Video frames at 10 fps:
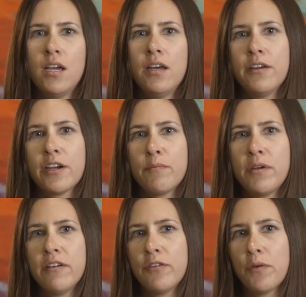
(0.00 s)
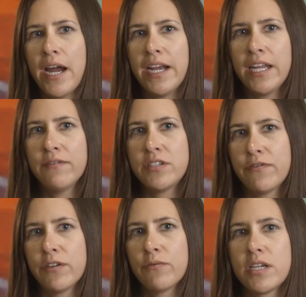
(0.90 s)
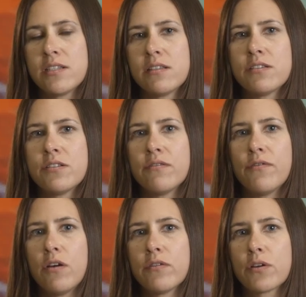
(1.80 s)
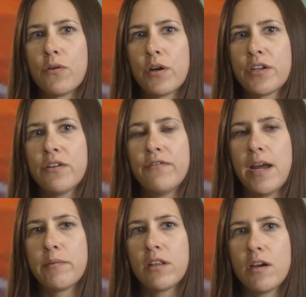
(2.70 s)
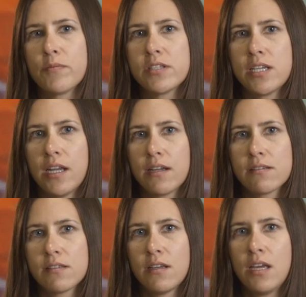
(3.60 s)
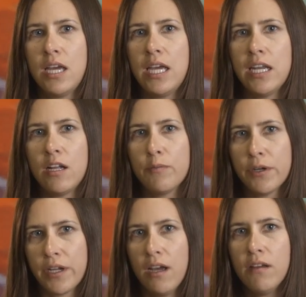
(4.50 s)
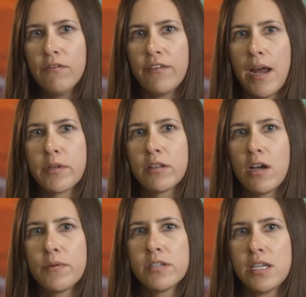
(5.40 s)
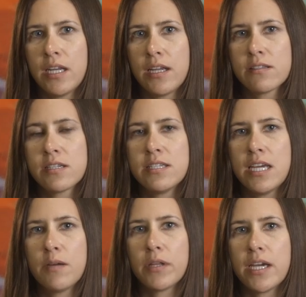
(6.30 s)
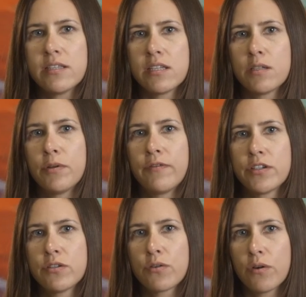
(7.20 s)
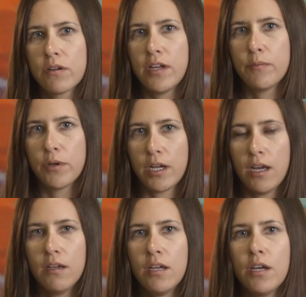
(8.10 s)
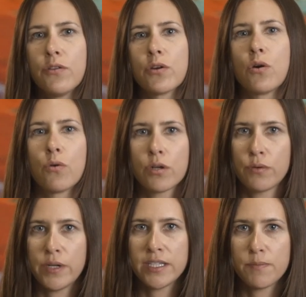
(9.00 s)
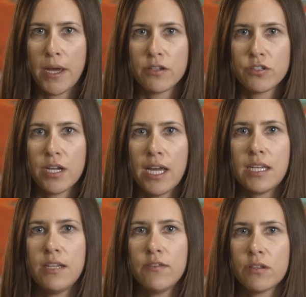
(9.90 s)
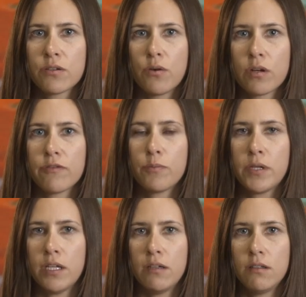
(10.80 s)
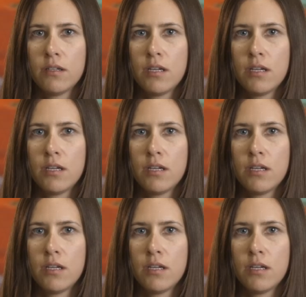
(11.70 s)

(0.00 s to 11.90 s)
There can be a variety of different reasons to involve the court in your family law proceedings. In Alberta, family law proceedings can take place in the Provincial Court of Alberta, the Court of Queen's Bench, and even in the Court of Appeal.